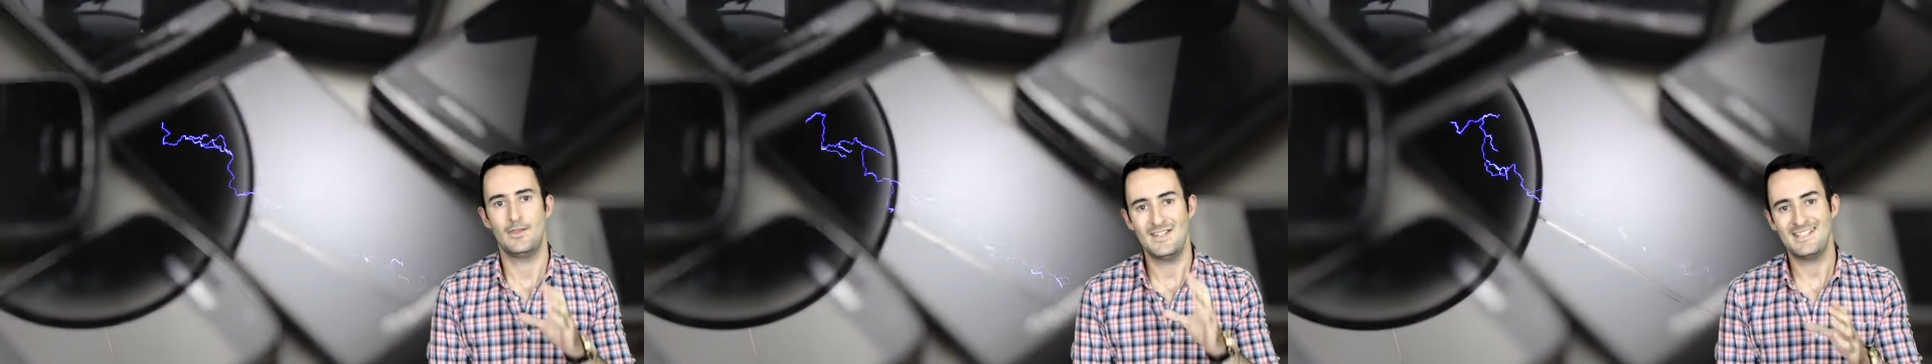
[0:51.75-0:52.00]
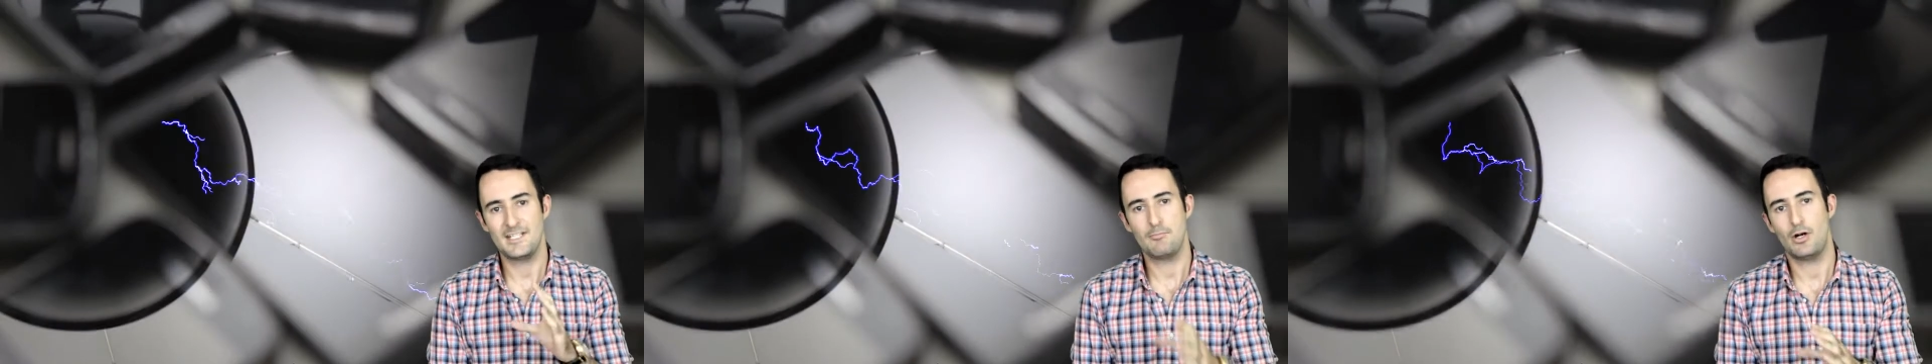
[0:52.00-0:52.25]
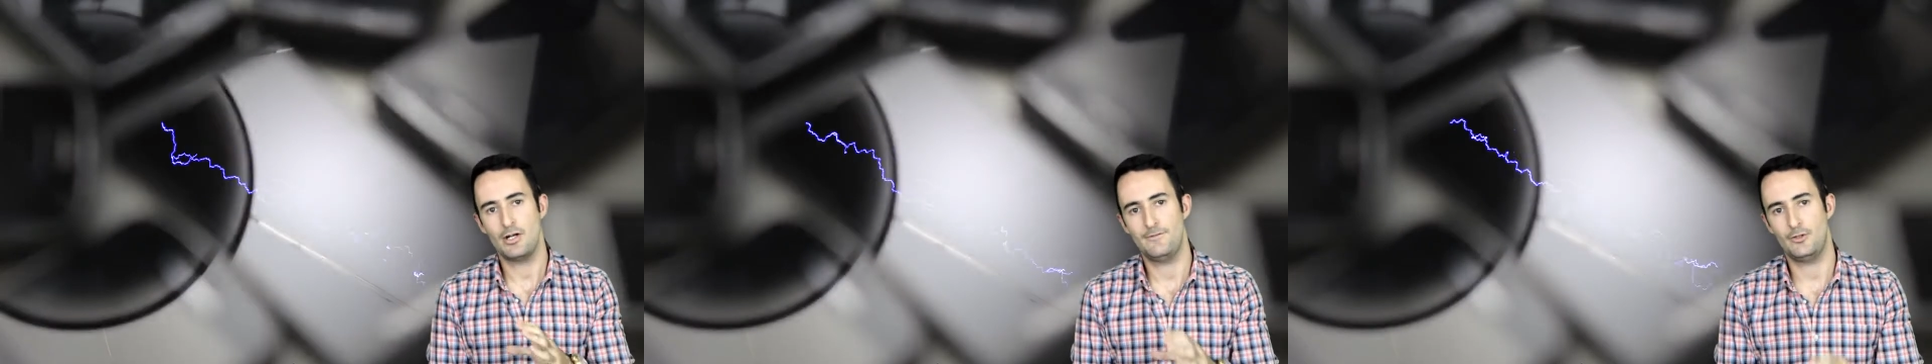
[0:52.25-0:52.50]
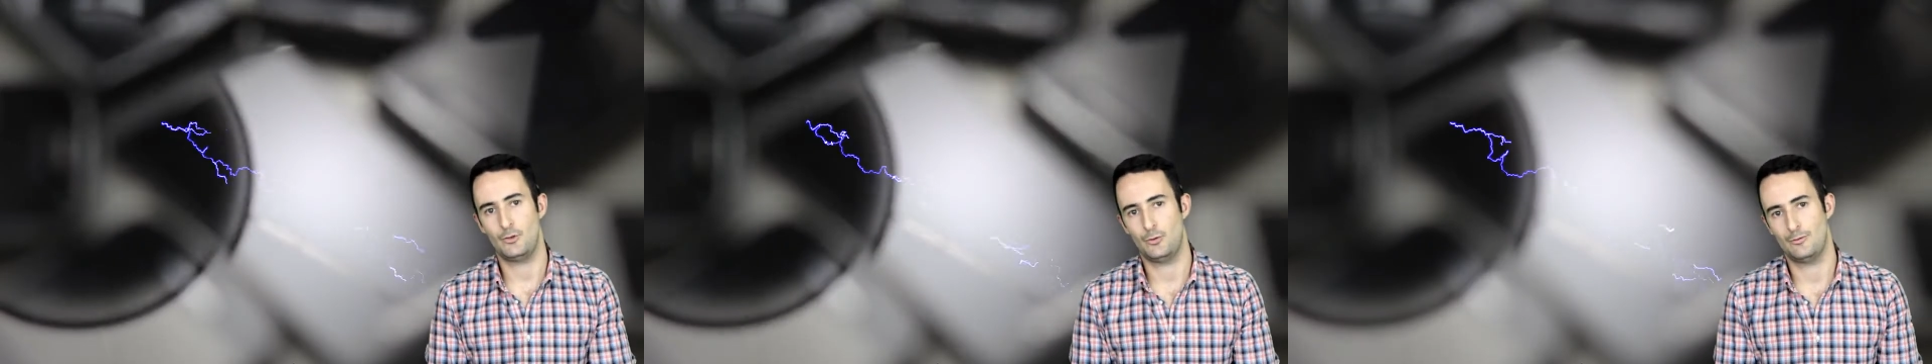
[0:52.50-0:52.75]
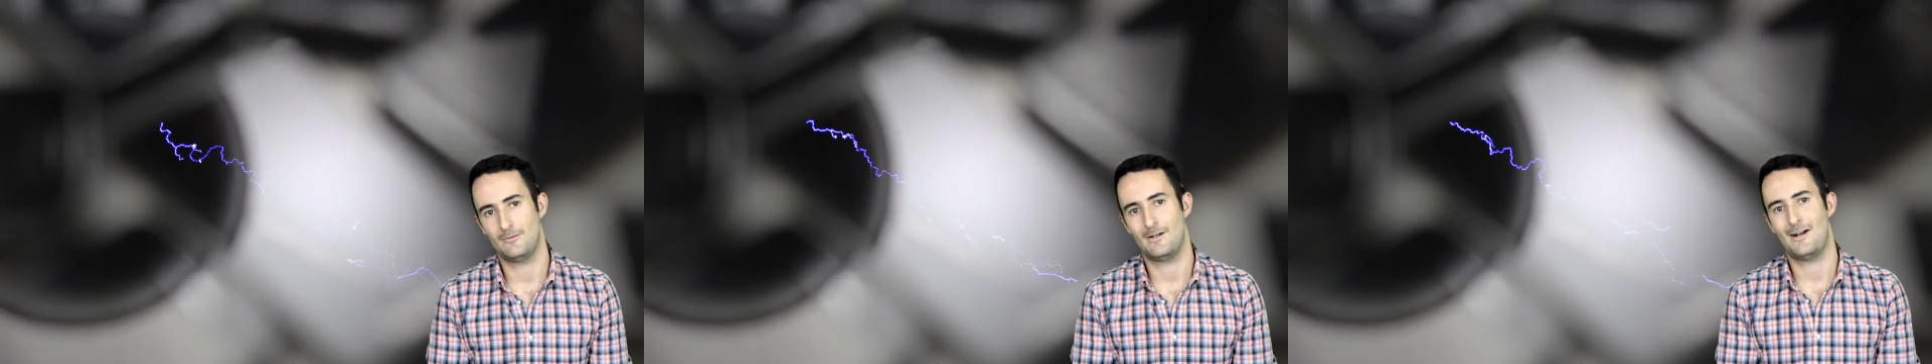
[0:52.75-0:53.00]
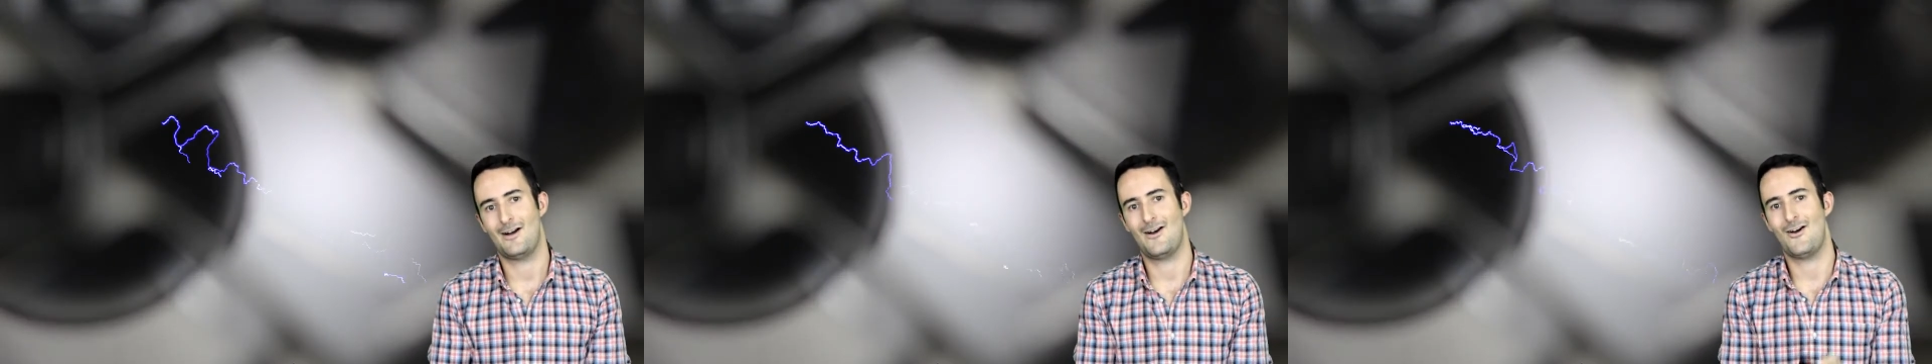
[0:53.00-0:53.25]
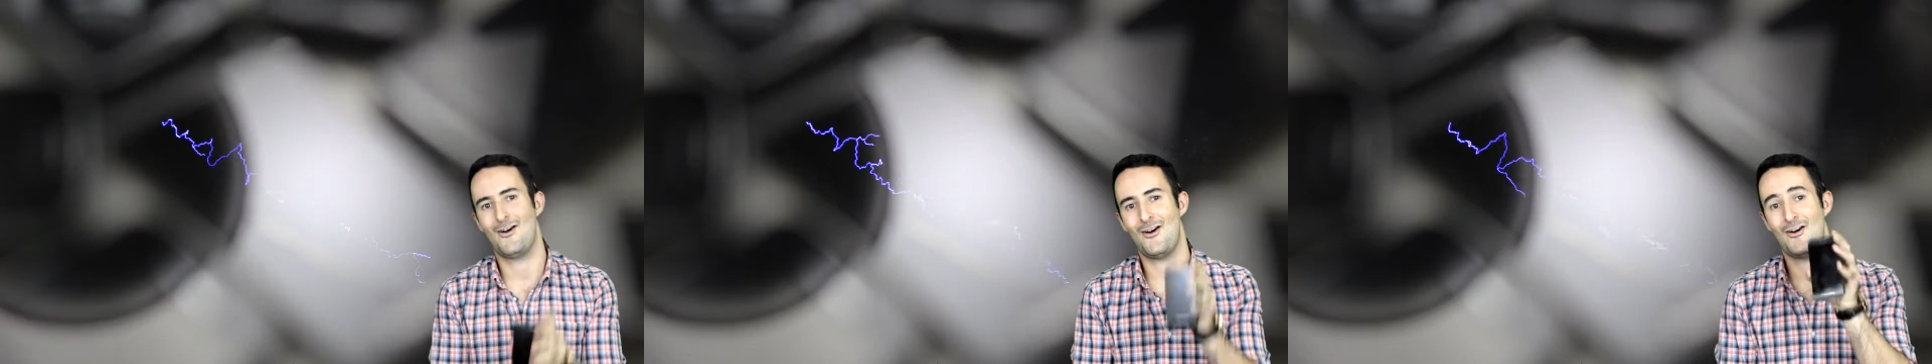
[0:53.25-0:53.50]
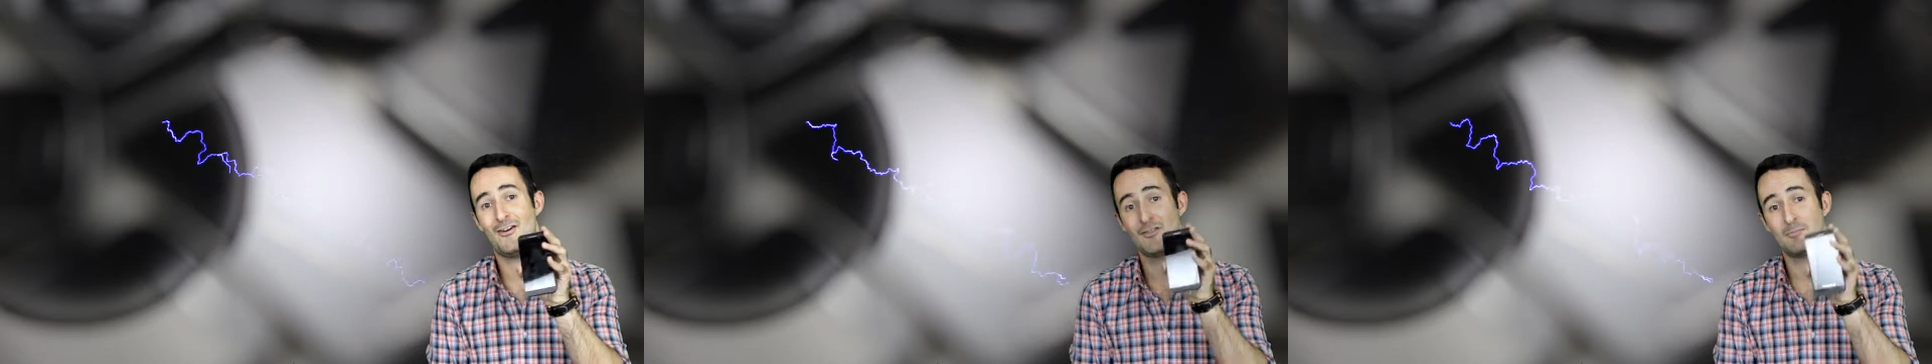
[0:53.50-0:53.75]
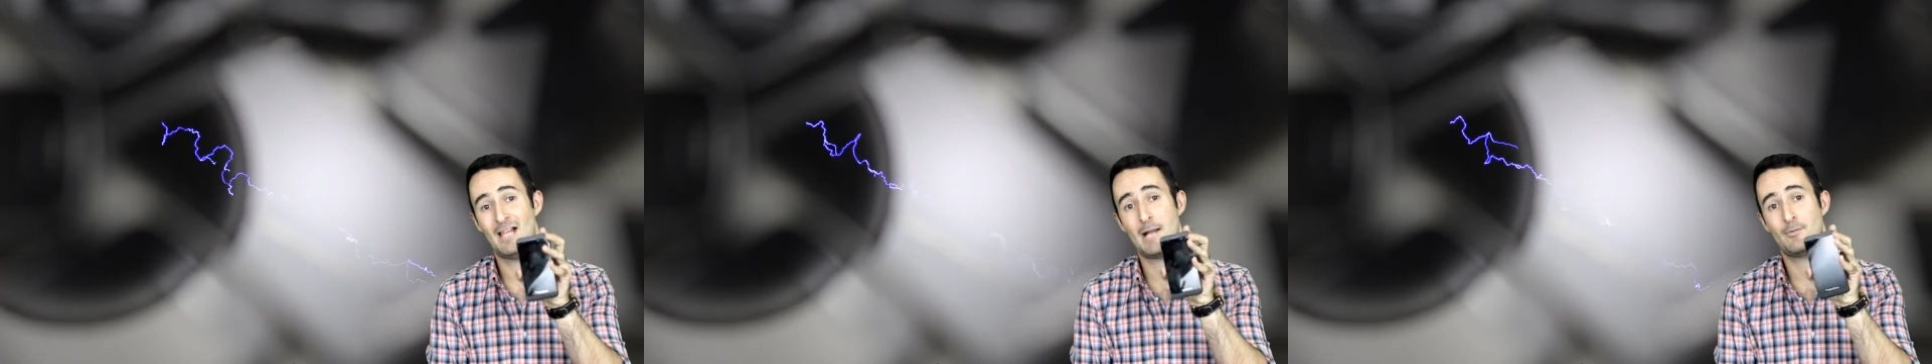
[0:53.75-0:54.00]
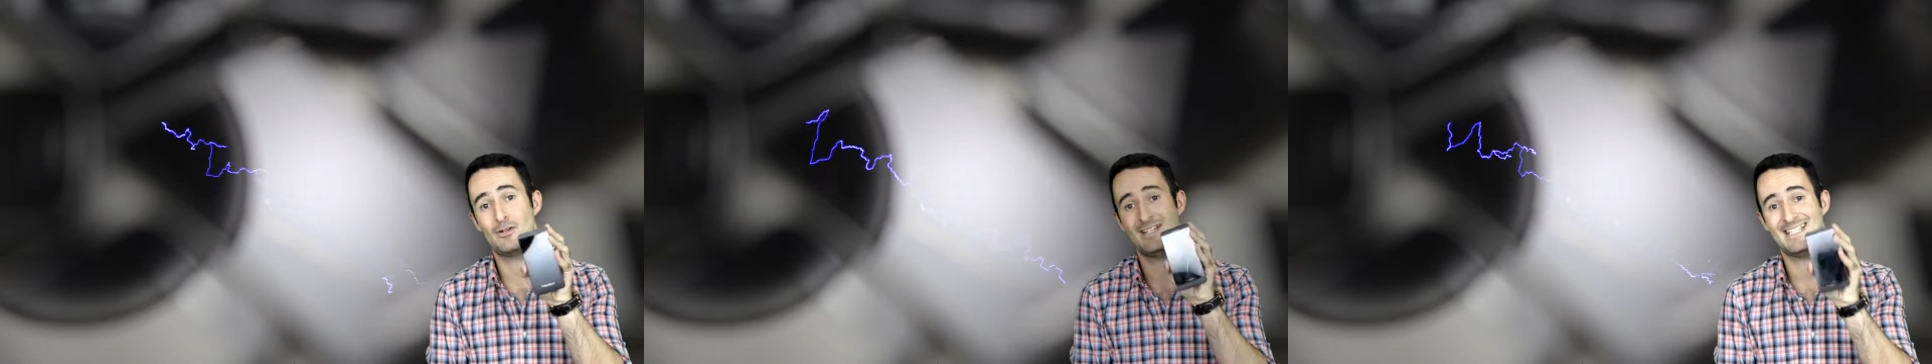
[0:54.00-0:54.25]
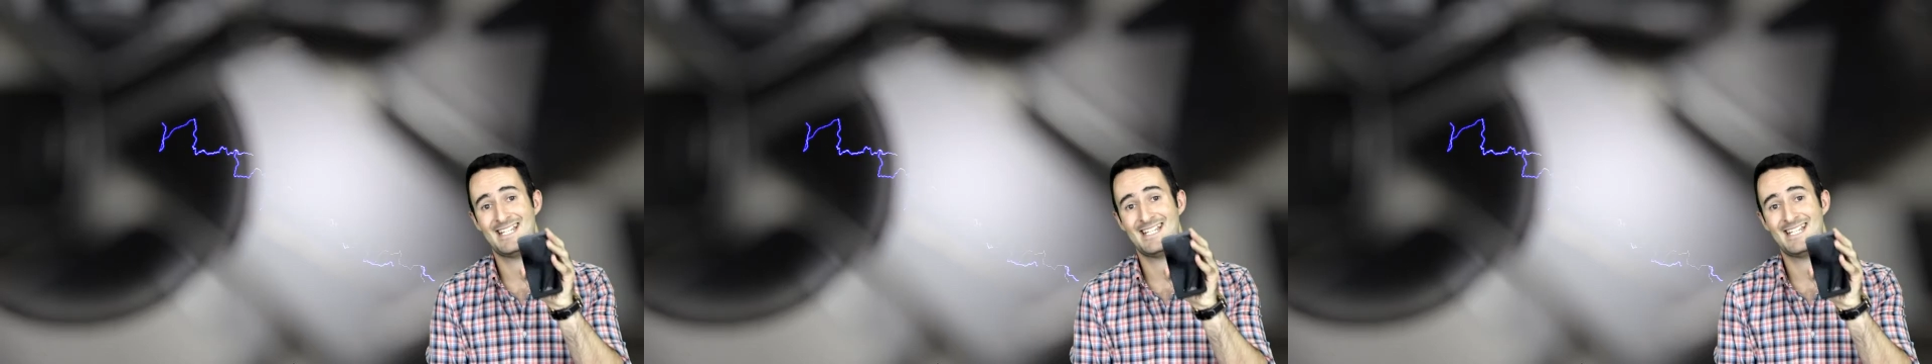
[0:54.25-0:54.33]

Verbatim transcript: This is my review of the BlackBerry